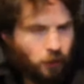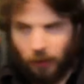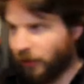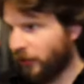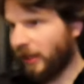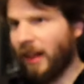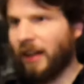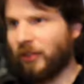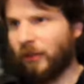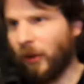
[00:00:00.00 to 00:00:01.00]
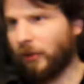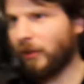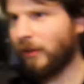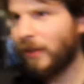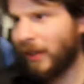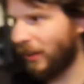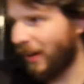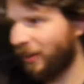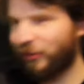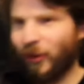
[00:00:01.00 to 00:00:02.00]
So this is the classic version in
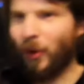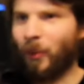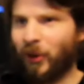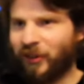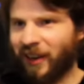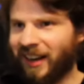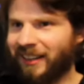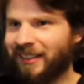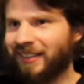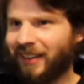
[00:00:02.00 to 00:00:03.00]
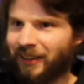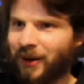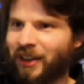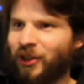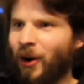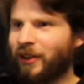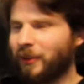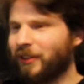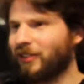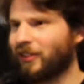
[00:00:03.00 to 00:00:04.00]
a nice faux wood grain, like my Atari
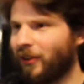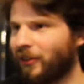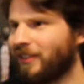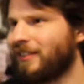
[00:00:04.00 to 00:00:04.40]
2600.